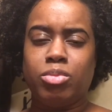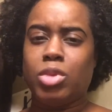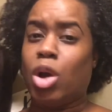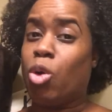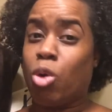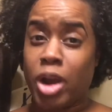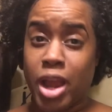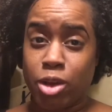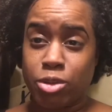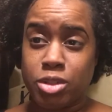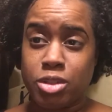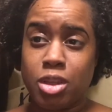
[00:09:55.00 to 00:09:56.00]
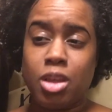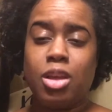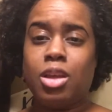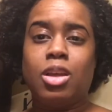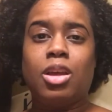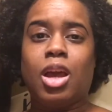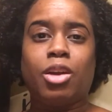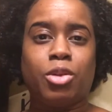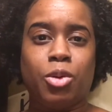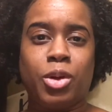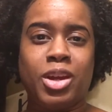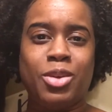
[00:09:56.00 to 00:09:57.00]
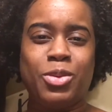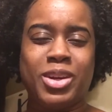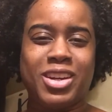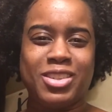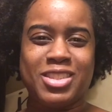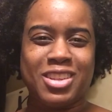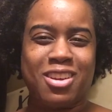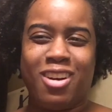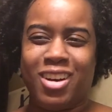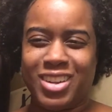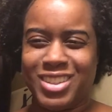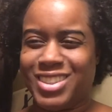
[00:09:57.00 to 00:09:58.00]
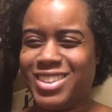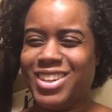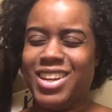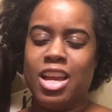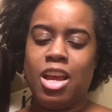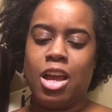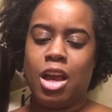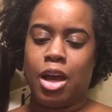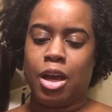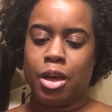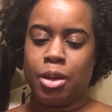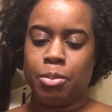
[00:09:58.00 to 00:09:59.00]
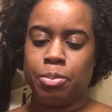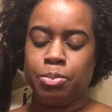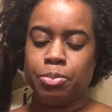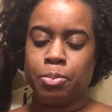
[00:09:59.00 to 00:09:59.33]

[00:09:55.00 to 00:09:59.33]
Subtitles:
whorehouse. I don't know what else to call it. And